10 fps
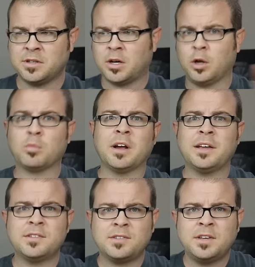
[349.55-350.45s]
all
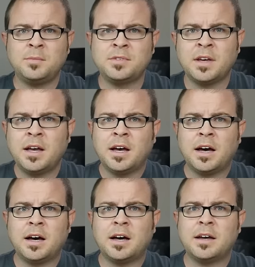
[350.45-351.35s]
brands, it seems.
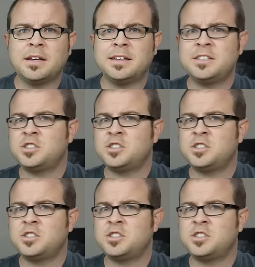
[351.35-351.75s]
Uh, it is